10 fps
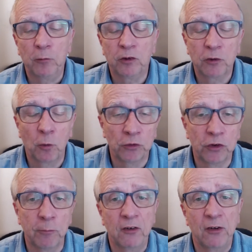also
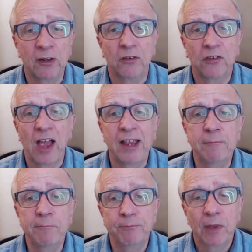be doing the
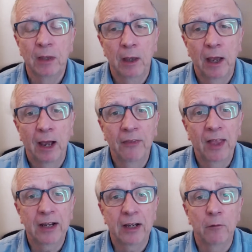same, and
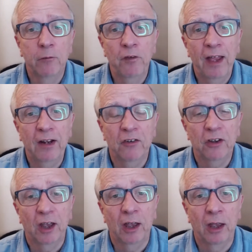that can affect
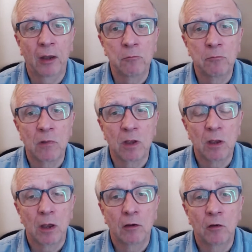
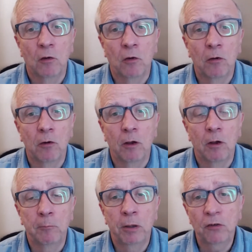your
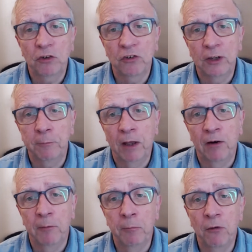purchasing power
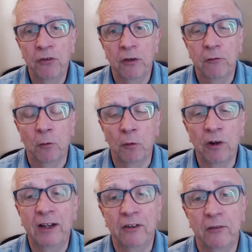in a positive or
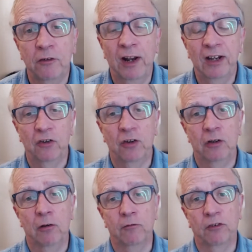negative
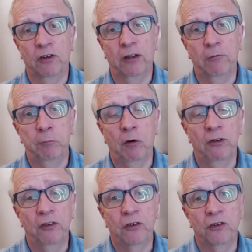direction. Obviously, if
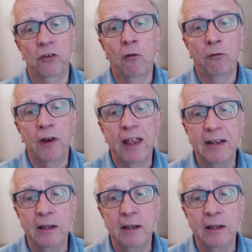prices are softening,